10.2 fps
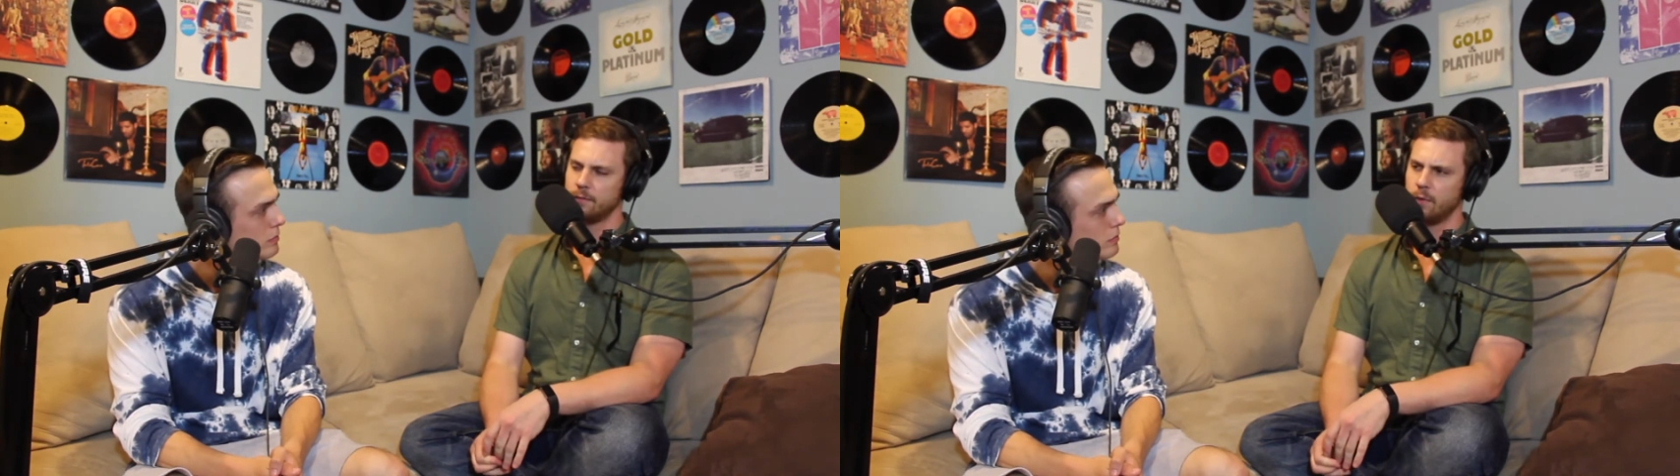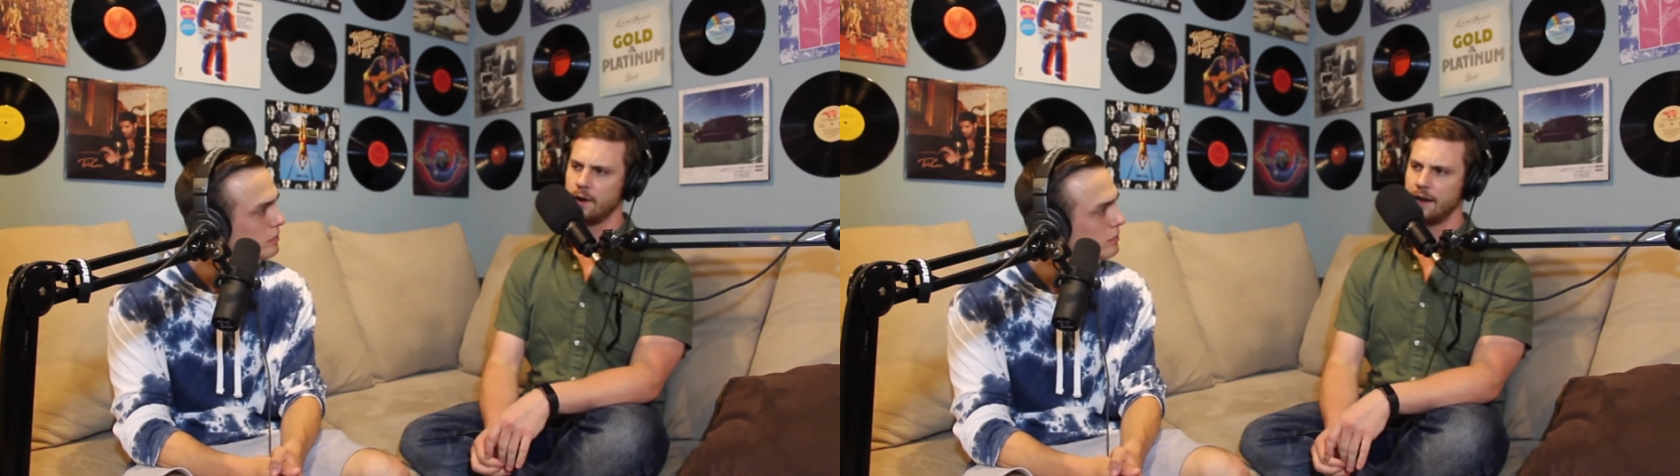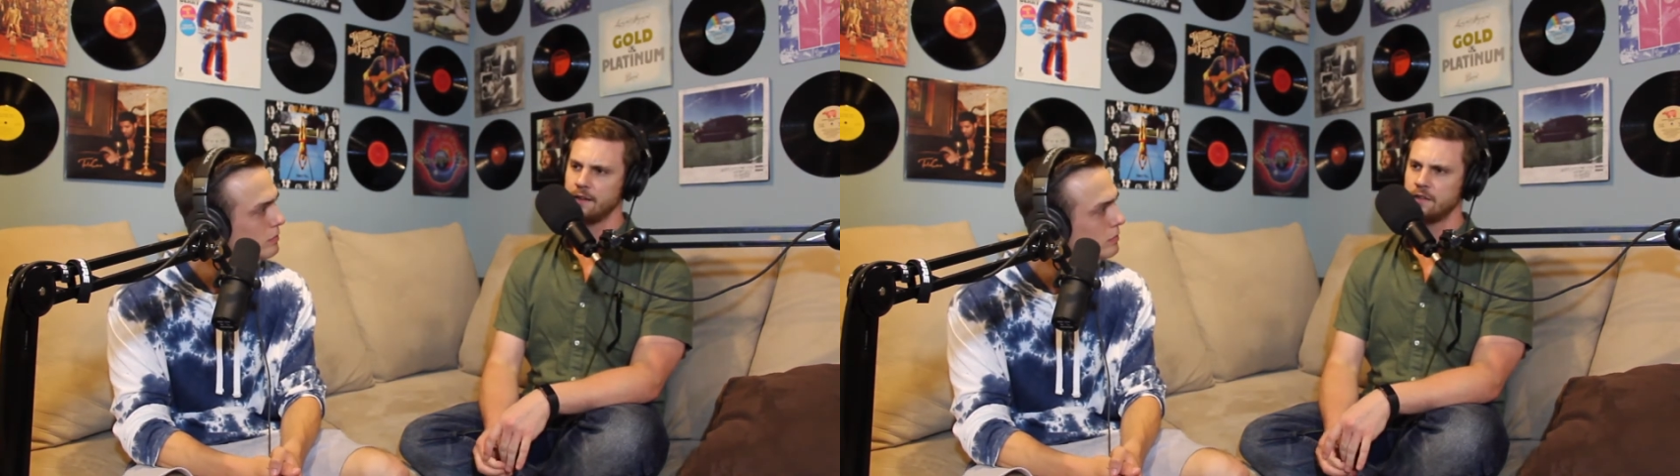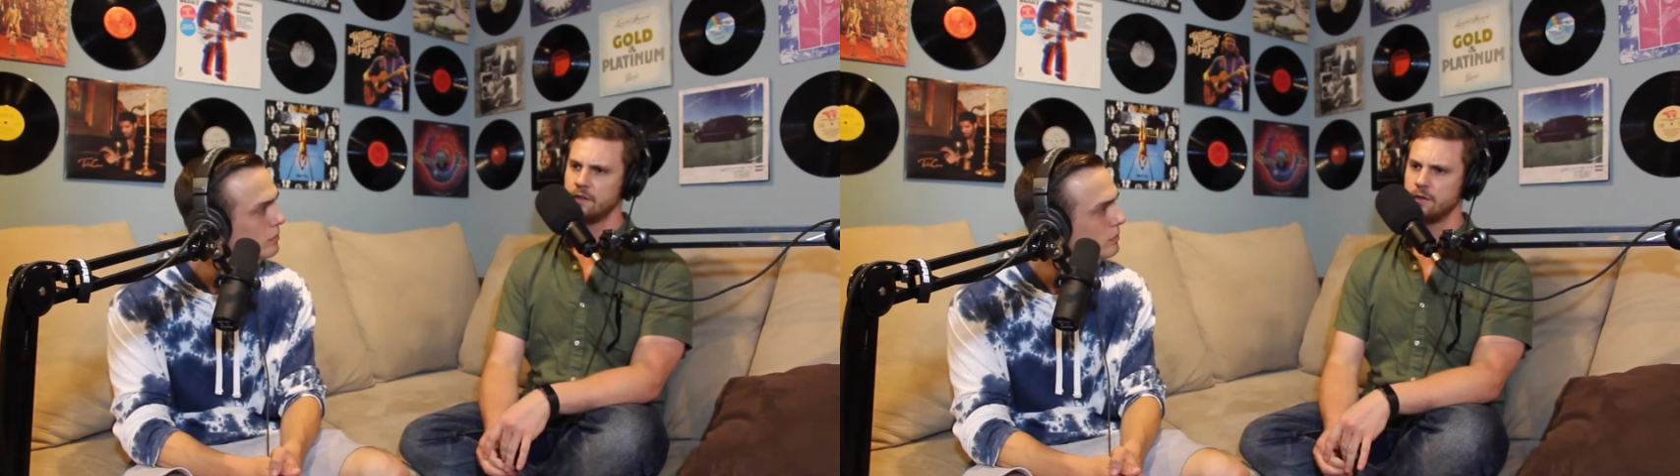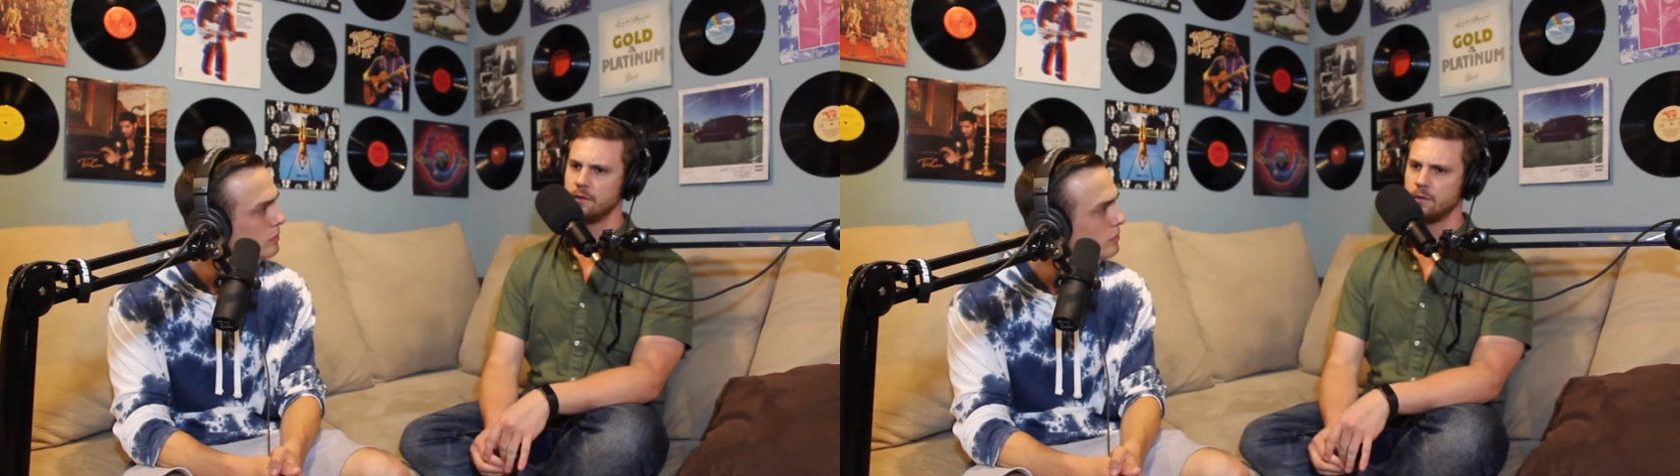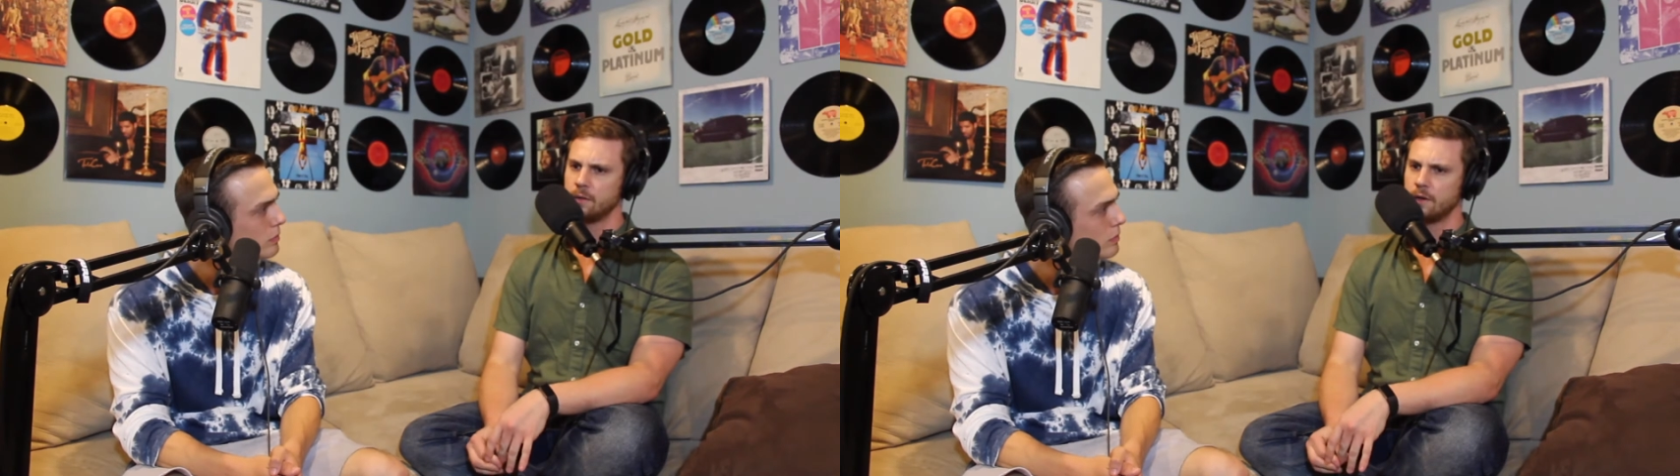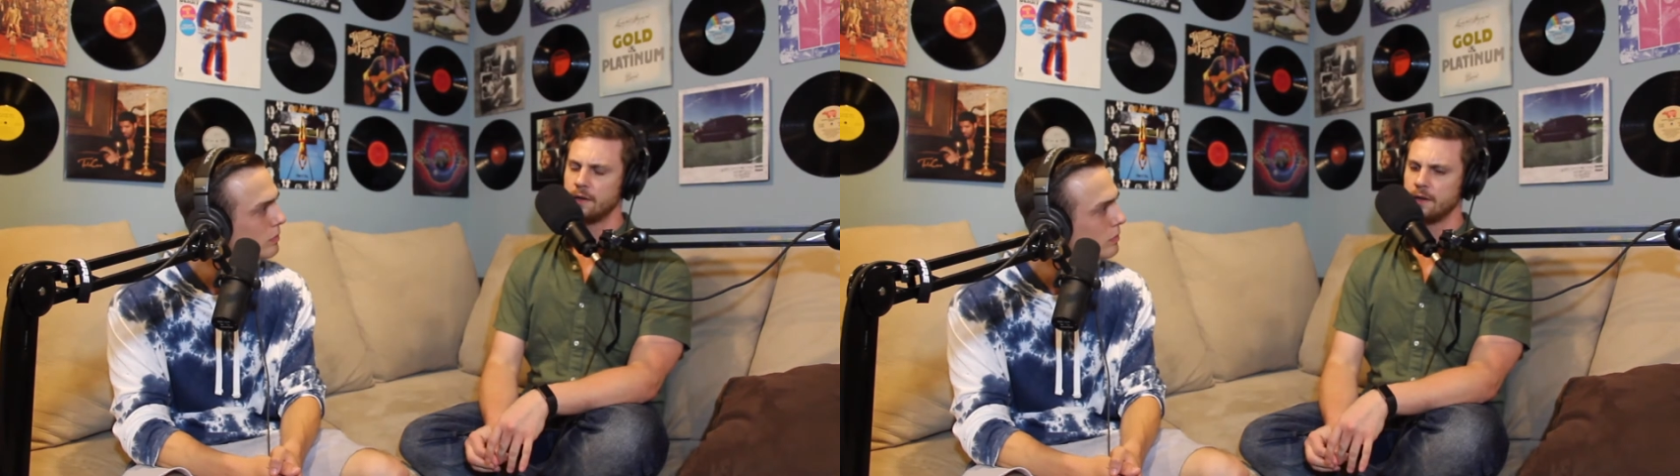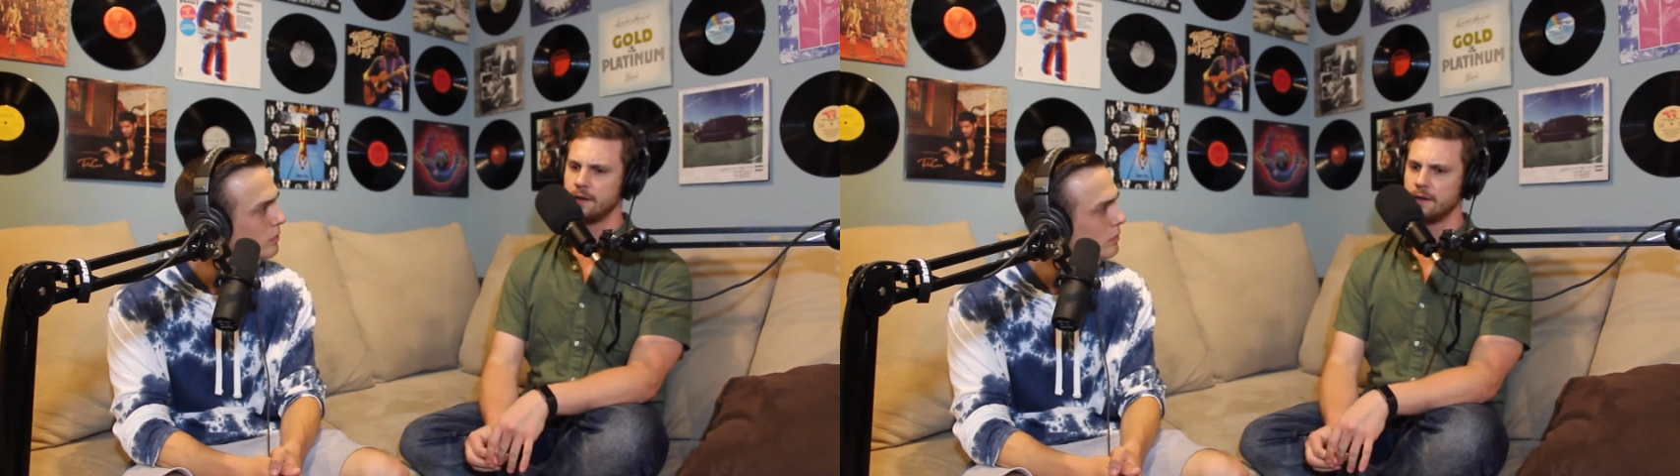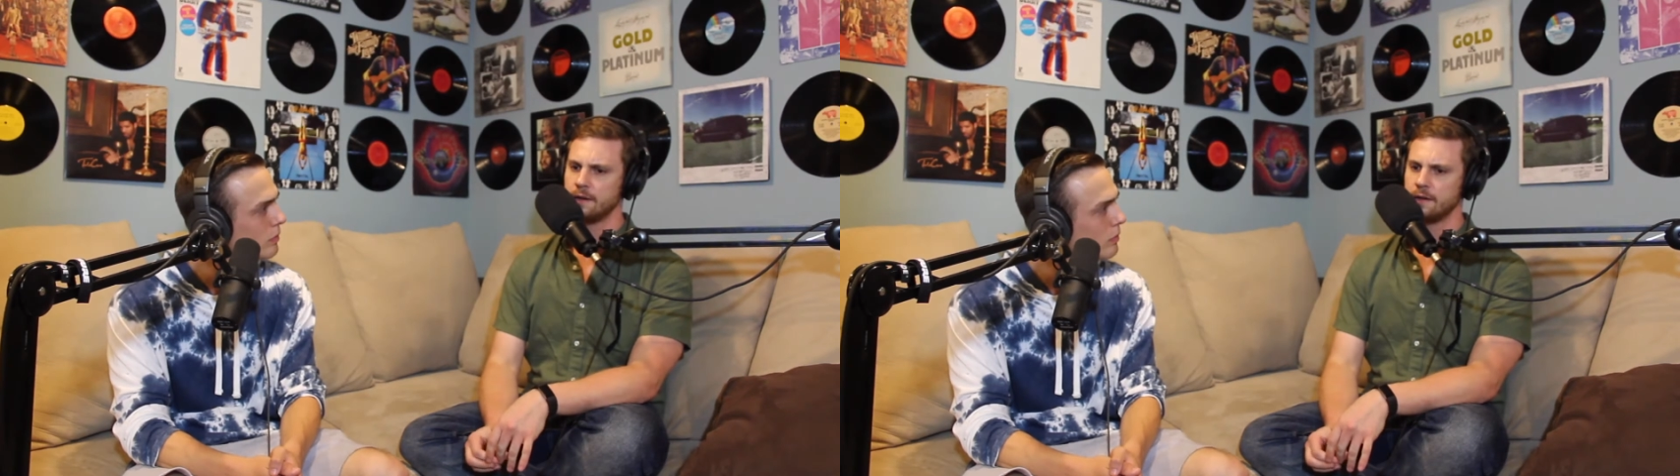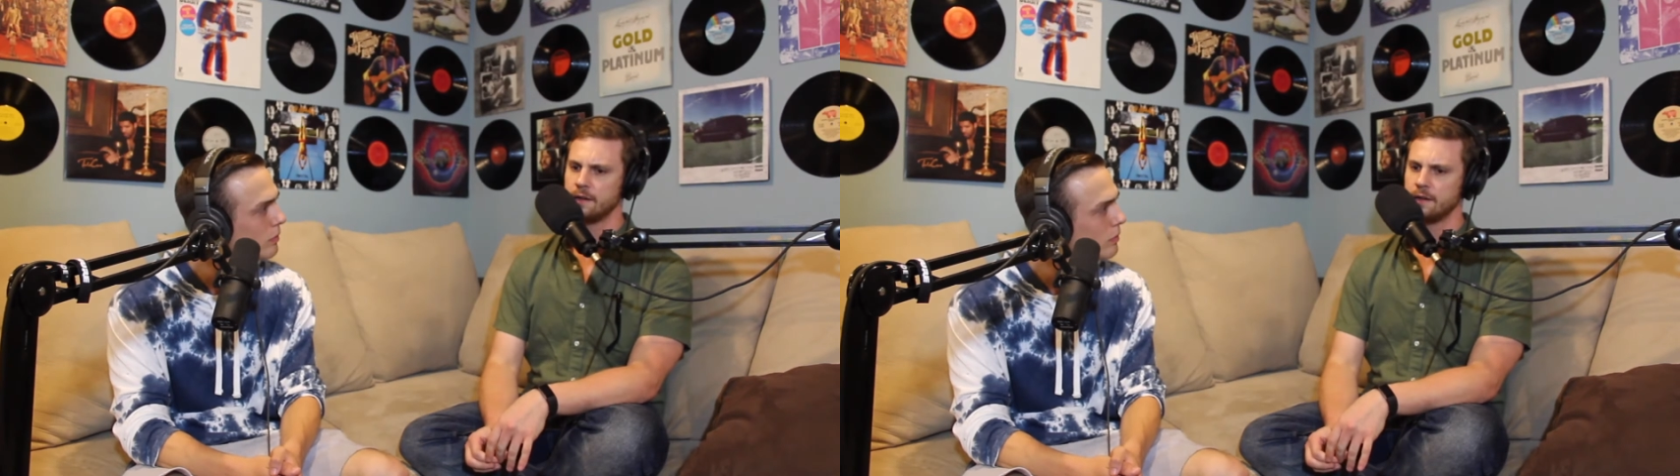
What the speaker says: what I do on,